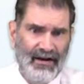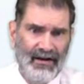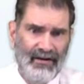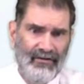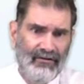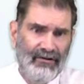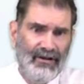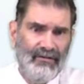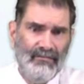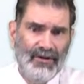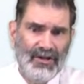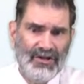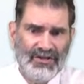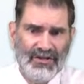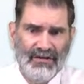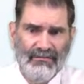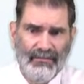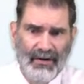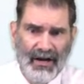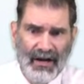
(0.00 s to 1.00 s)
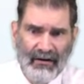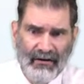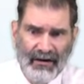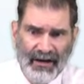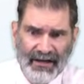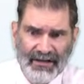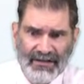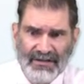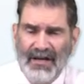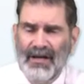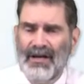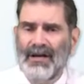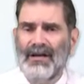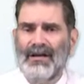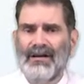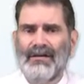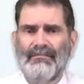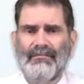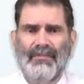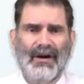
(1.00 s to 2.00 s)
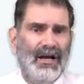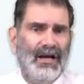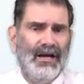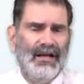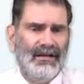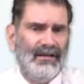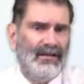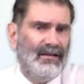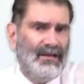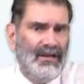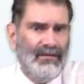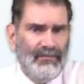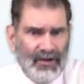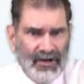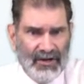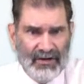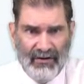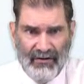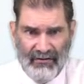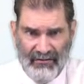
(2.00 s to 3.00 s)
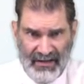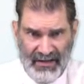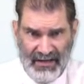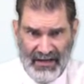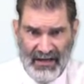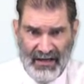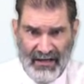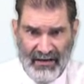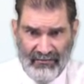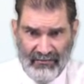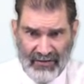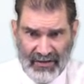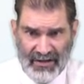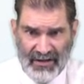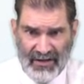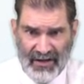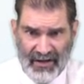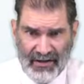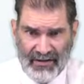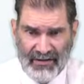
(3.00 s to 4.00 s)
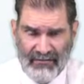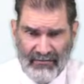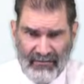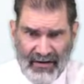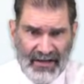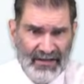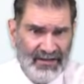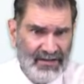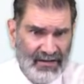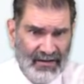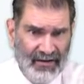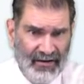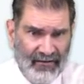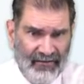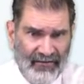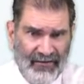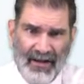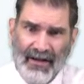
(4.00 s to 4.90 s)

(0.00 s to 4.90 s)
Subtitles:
I already mentioned Barings, but Lehman going down with another risk of,